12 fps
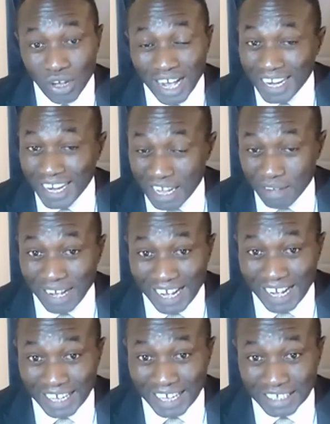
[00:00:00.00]
I never
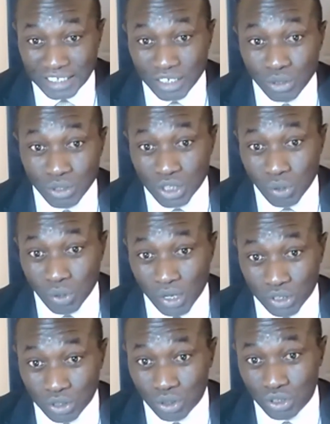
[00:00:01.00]
ask you these
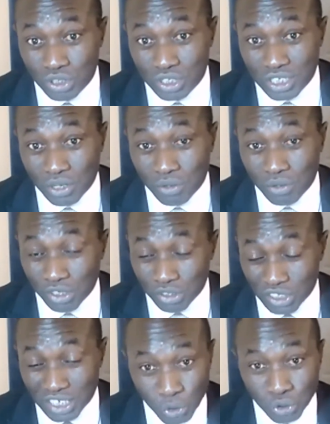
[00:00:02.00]
questions. The questions that I pose
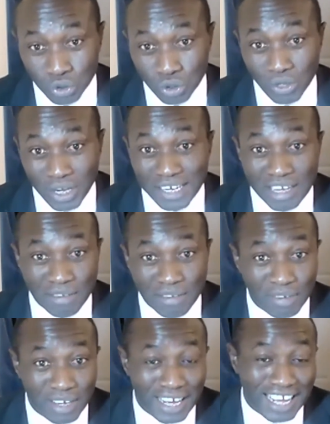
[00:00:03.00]
to you, I never ask
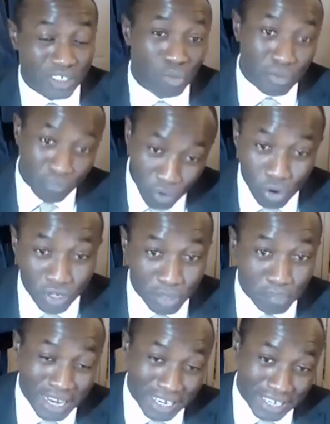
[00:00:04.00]
you before the
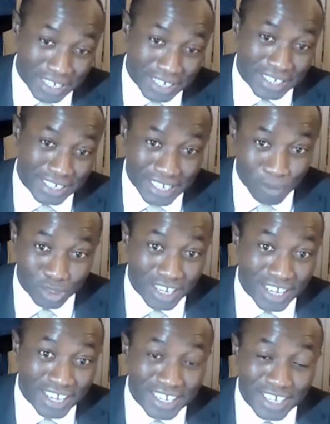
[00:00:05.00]
thing comes.
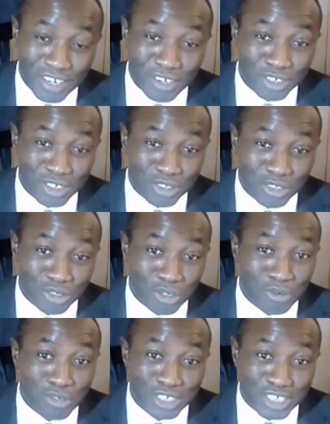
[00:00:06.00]
It's always
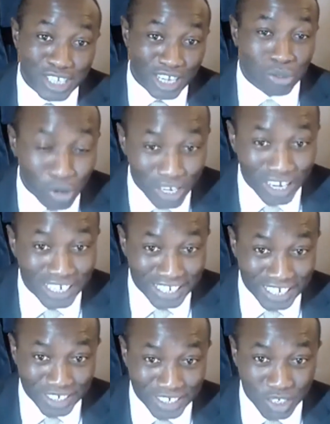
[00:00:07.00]
like throwing at
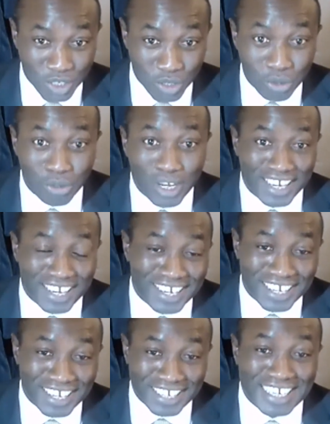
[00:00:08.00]
you at the
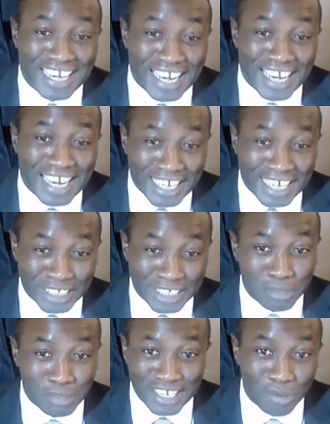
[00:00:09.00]
last minute, and you
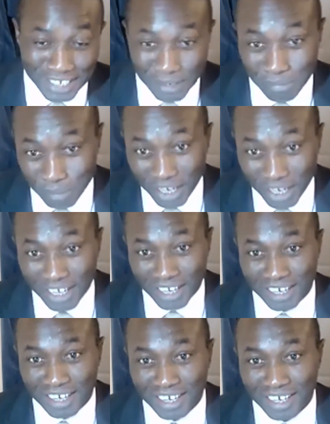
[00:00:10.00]
answer them brilliantly.
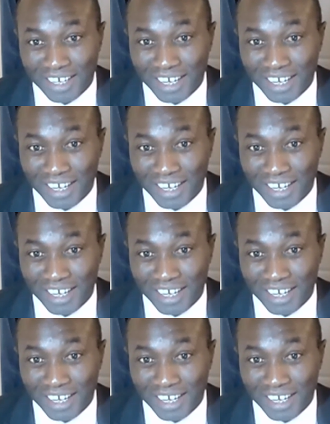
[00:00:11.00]
And